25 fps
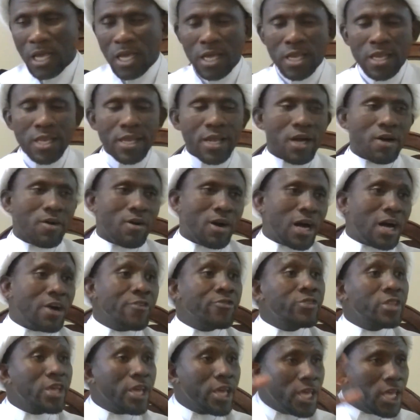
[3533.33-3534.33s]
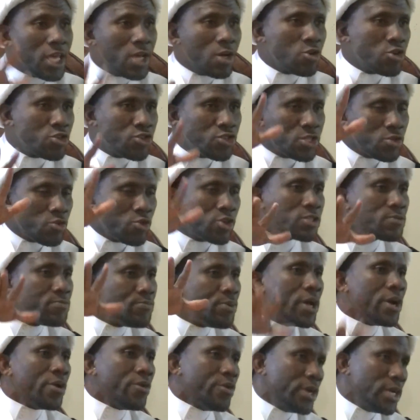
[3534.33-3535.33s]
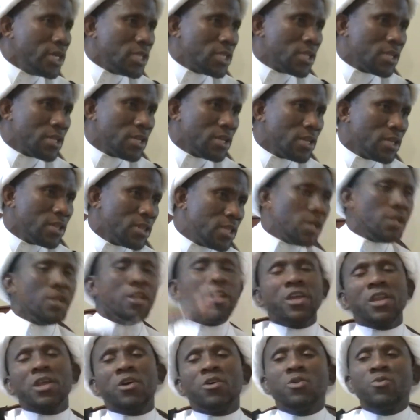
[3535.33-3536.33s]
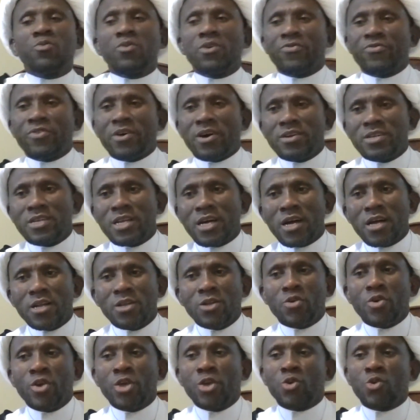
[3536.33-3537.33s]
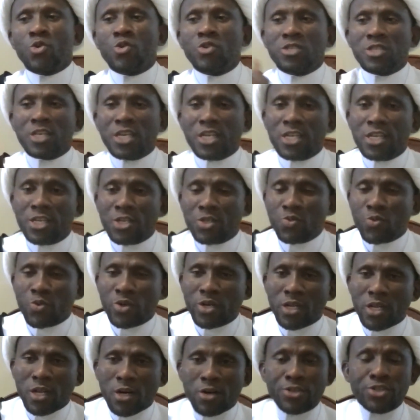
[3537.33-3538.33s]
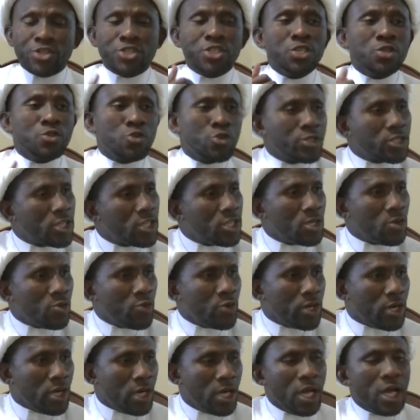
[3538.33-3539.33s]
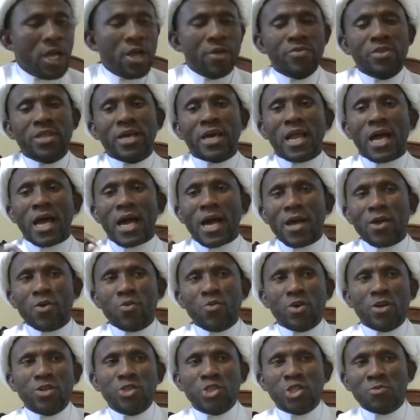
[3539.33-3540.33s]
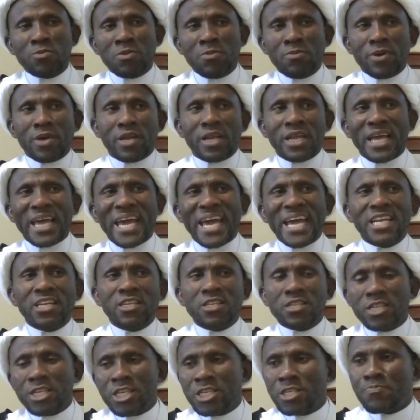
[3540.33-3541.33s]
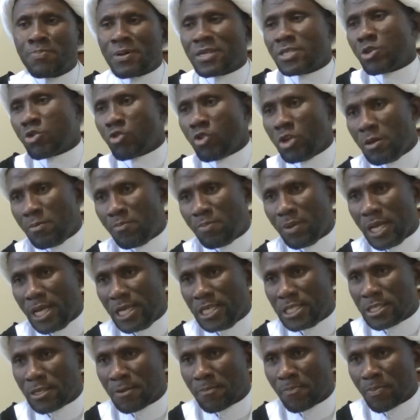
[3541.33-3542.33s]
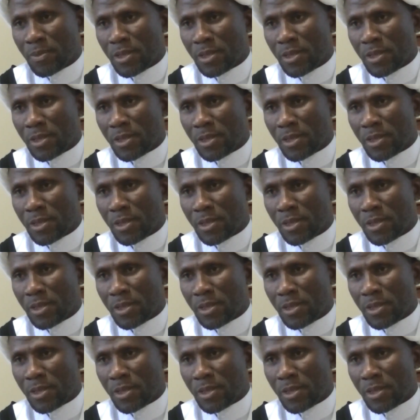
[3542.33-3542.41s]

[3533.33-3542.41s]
Now, after he or she was buried, then later on we found out, no, he wrote in his will, or she wrote in the will, that I want to be buried in this particular place.